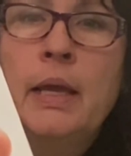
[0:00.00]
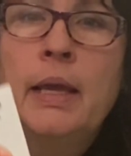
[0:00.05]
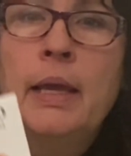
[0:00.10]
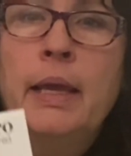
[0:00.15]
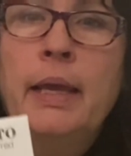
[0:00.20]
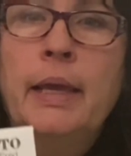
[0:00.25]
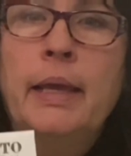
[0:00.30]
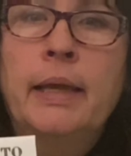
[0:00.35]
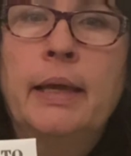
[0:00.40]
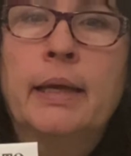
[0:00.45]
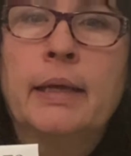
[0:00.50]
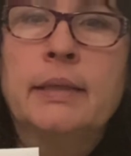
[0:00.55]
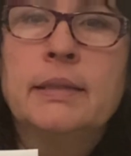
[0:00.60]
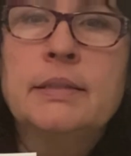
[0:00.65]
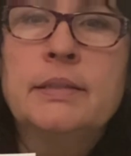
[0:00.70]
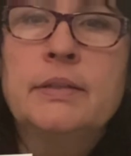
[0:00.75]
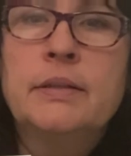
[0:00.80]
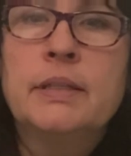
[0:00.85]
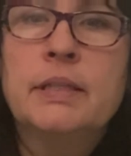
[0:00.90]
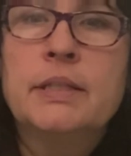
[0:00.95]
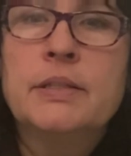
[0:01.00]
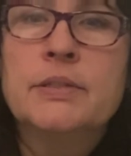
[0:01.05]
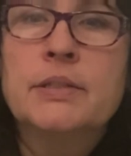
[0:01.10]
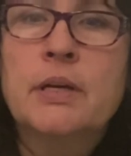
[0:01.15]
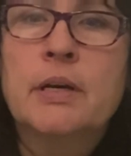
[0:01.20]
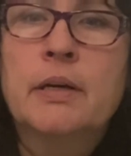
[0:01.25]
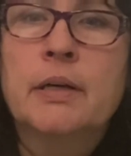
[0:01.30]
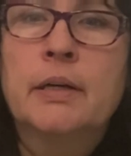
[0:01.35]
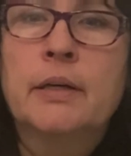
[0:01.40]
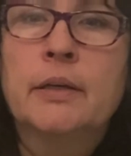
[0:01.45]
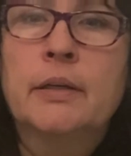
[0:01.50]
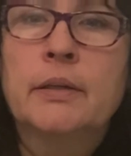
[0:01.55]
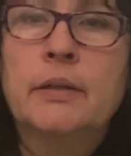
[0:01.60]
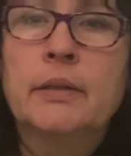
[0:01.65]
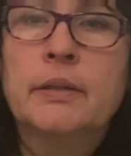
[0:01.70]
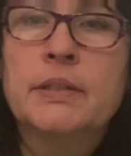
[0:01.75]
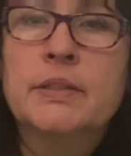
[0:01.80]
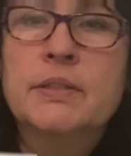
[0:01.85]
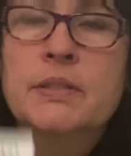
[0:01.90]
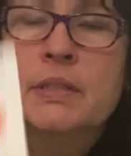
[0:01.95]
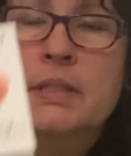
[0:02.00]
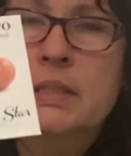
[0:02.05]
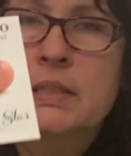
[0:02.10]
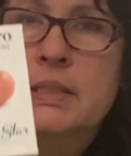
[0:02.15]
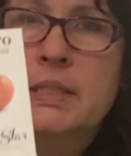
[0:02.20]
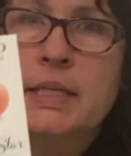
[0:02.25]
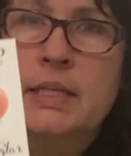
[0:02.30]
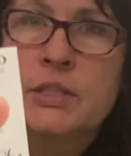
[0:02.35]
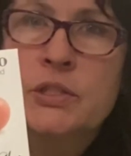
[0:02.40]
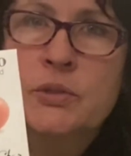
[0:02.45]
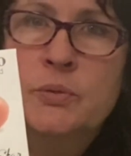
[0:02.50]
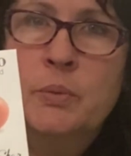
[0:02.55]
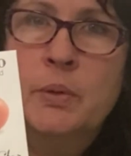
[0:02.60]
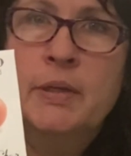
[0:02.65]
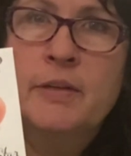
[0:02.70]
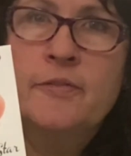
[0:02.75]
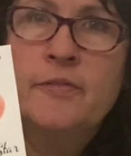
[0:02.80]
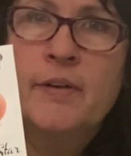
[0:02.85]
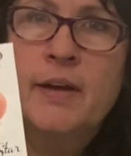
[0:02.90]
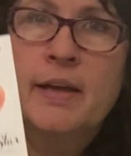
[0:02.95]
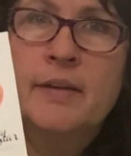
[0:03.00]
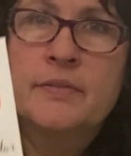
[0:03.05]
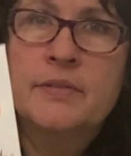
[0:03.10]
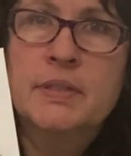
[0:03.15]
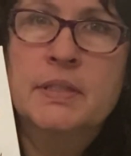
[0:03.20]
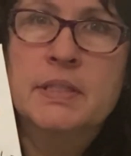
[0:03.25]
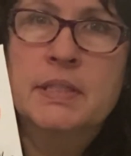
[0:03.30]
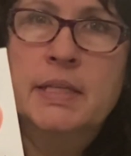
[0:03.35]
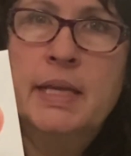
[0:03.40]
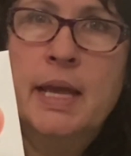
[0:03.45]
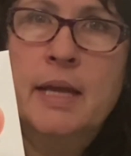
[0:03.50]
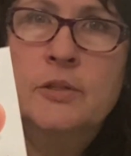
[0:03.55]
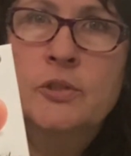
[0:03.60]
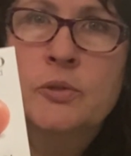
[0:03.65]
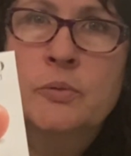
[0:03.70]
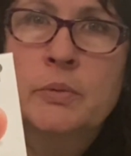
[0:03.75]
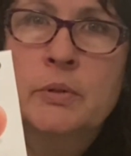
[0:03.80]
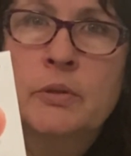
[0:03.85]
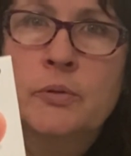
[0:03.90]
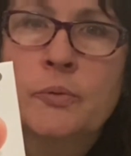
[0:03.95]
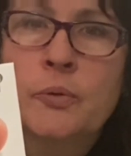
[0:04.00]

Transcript: And these are, this contains 25 Saskatchewan